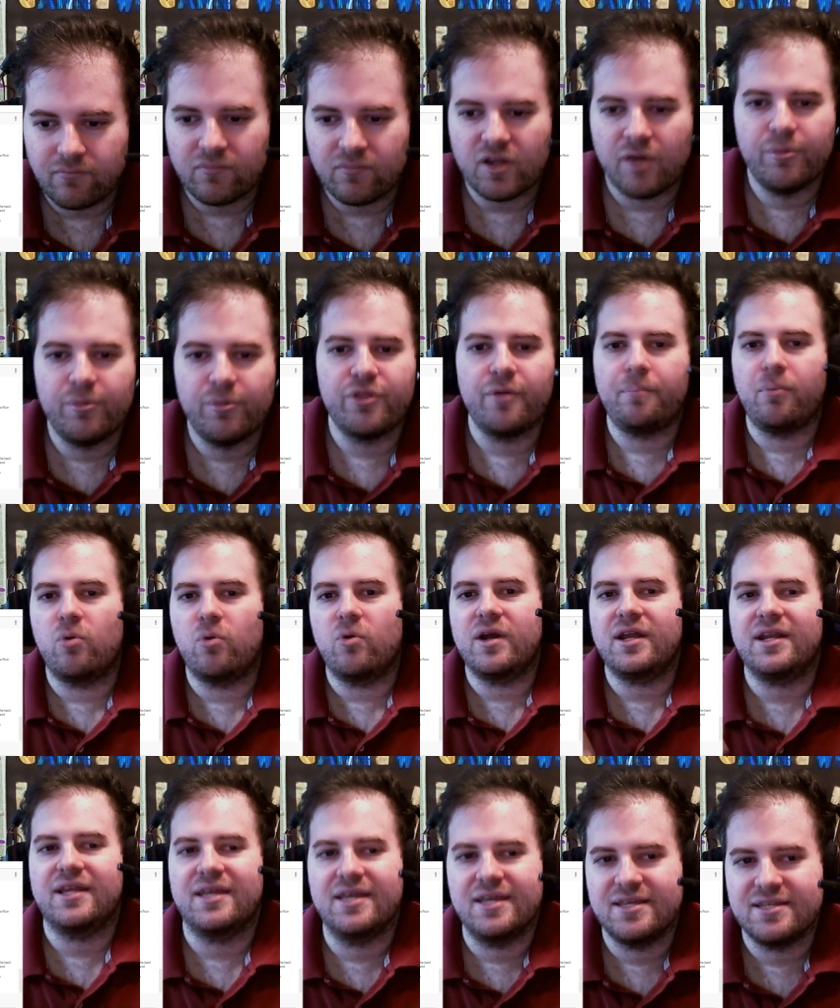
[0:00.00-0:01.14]
But the point
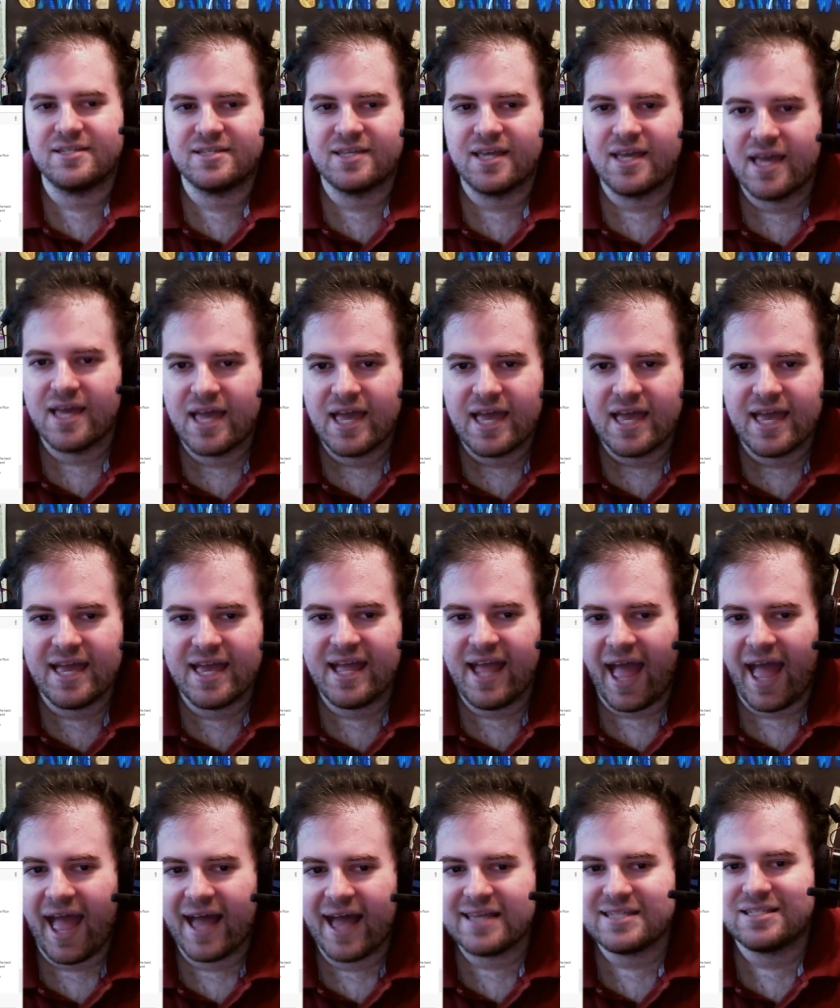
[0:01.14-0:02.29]
is, it
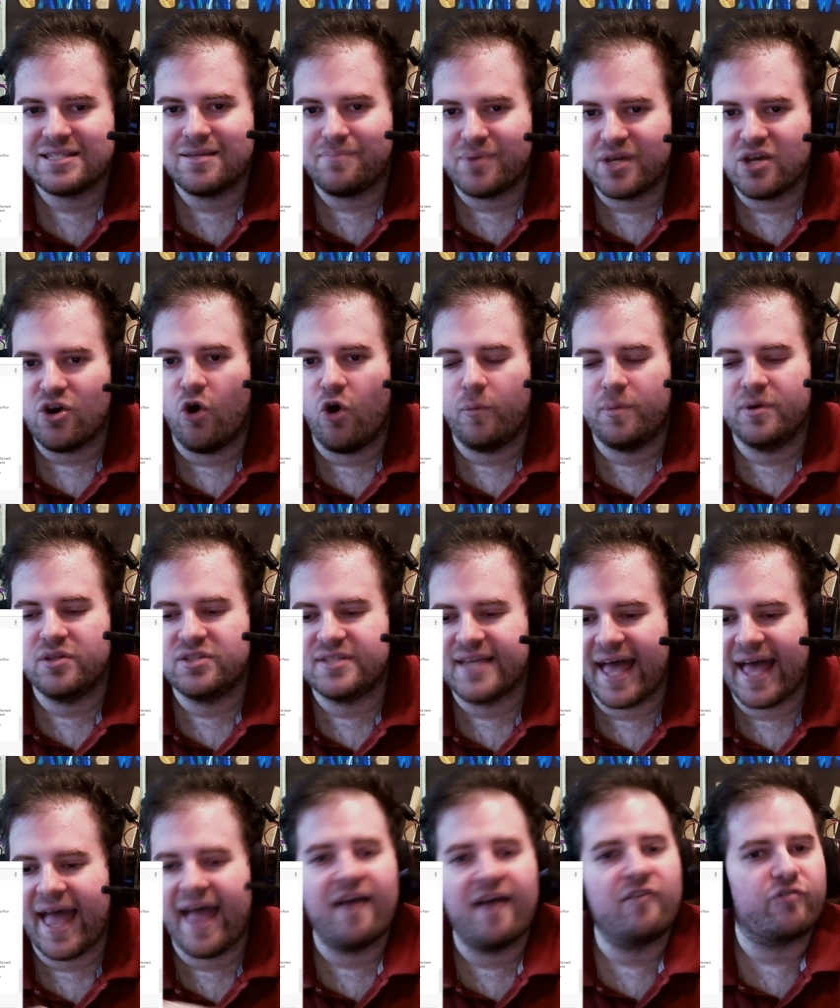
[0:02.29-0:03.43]
has to be open to
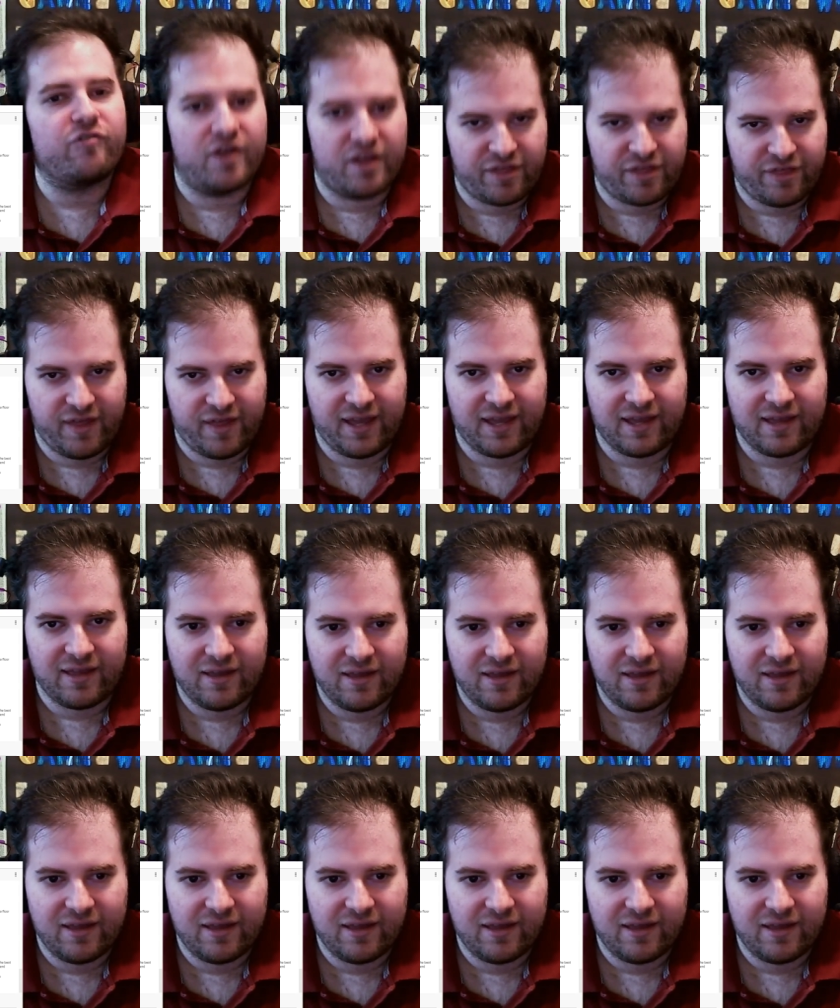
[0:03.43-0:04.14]
everything.